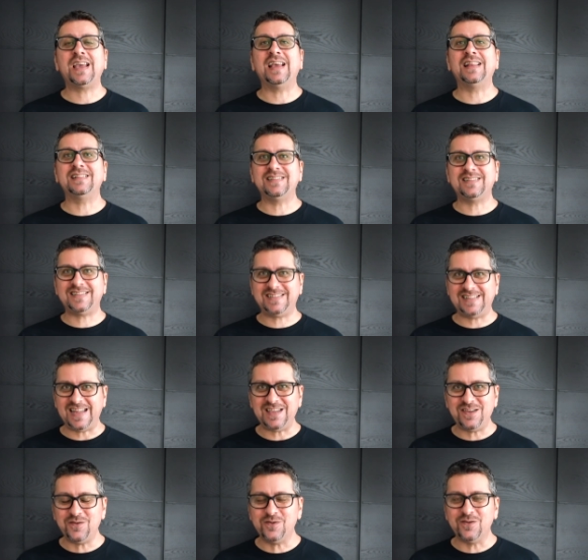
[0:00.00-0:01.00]
and see
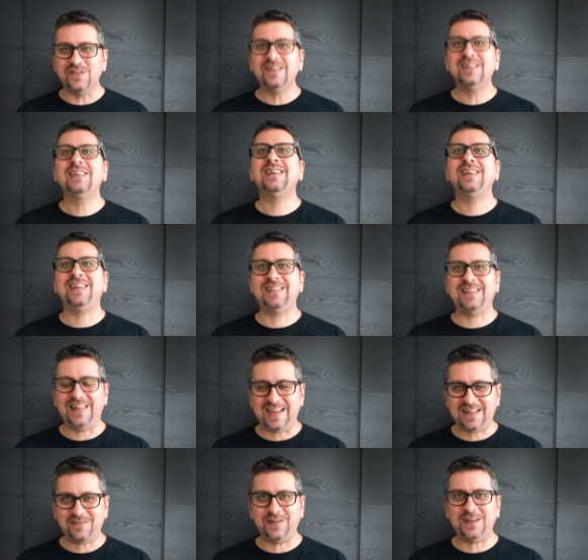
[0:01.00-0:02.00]
you in the
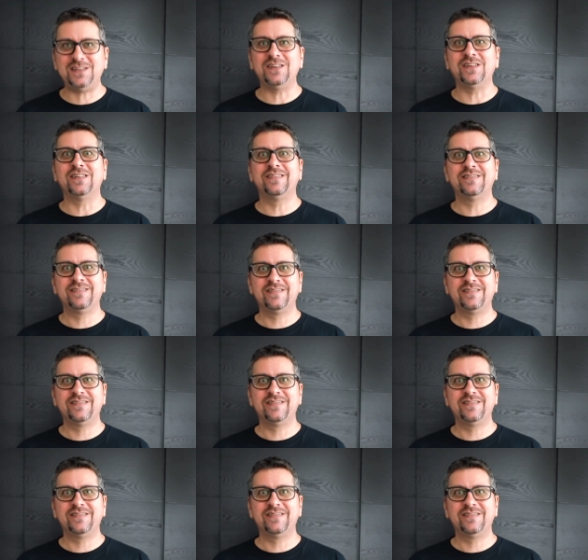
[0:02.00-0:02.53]
next video.